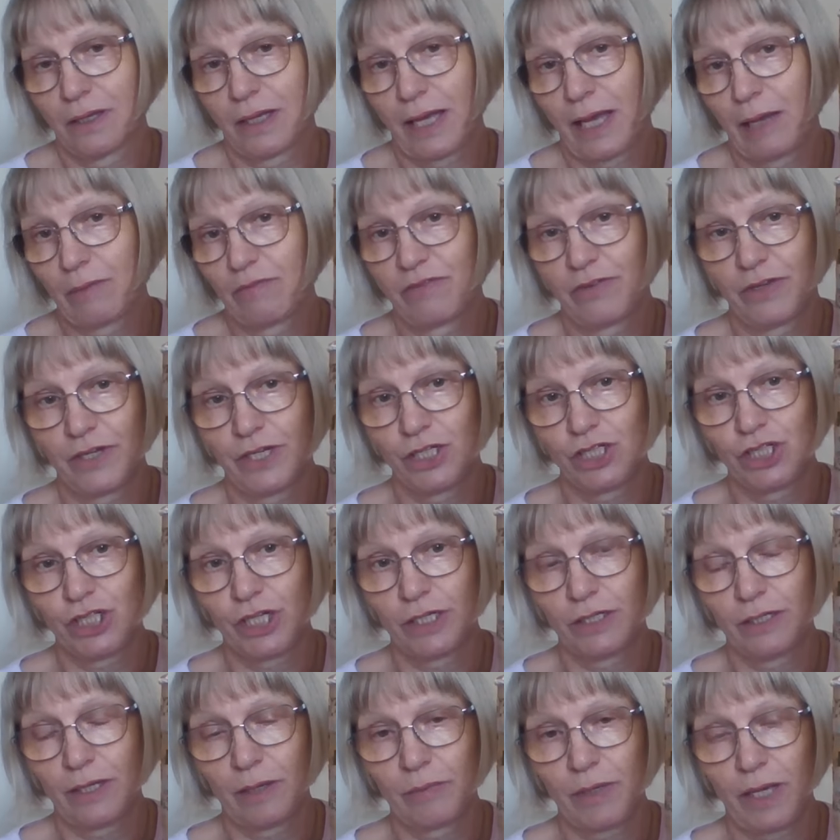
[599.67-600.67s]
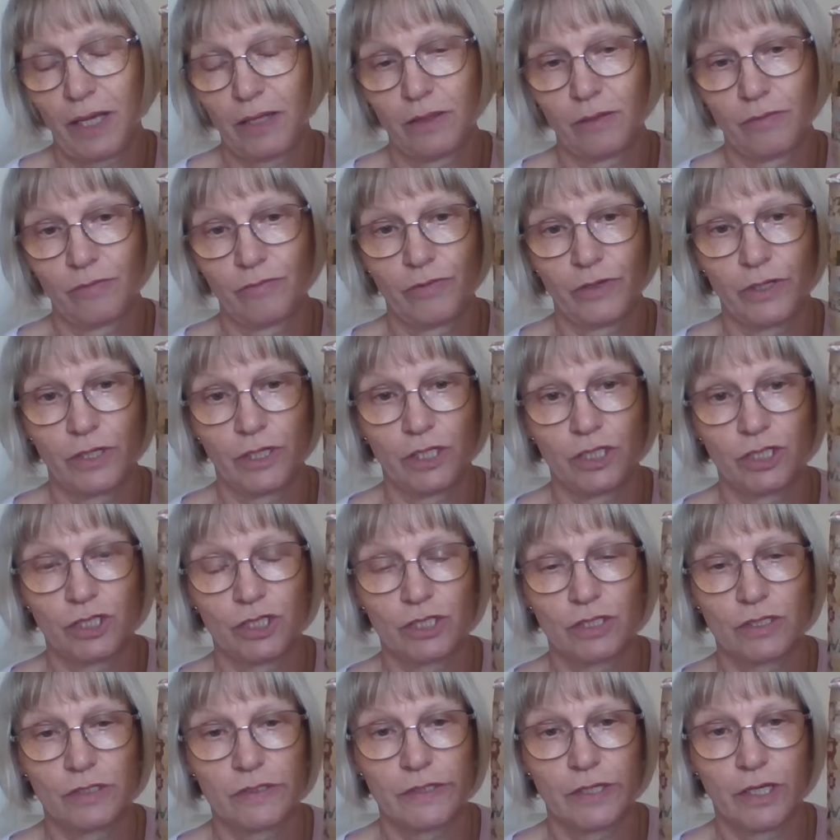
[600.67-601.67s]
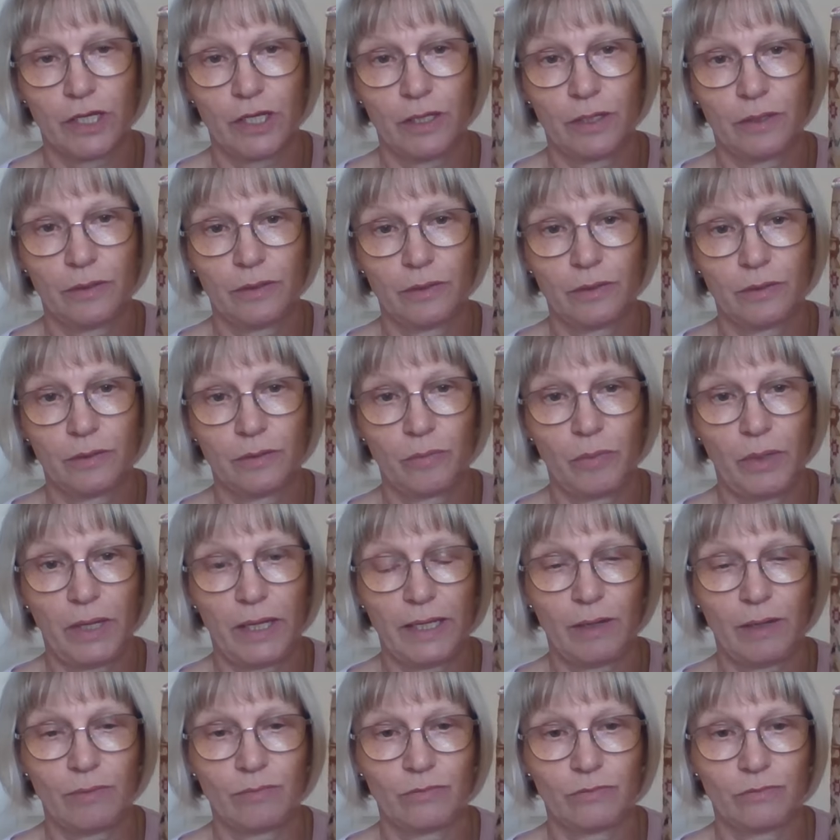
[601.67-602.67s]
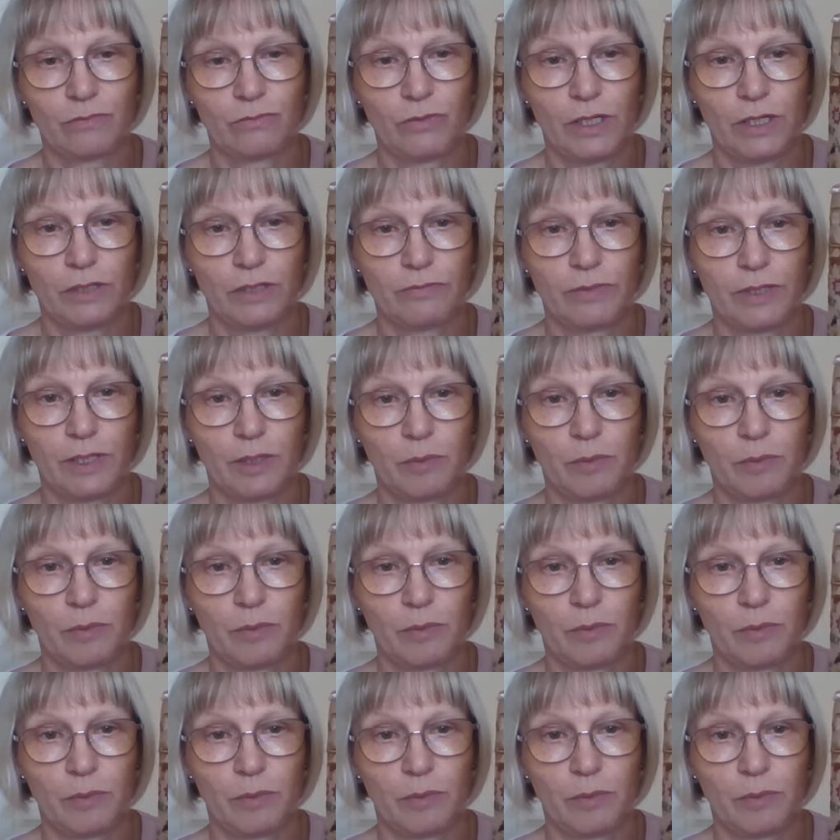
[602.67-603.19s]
I'm finishing. I'm getting them finished. So, but I am really, really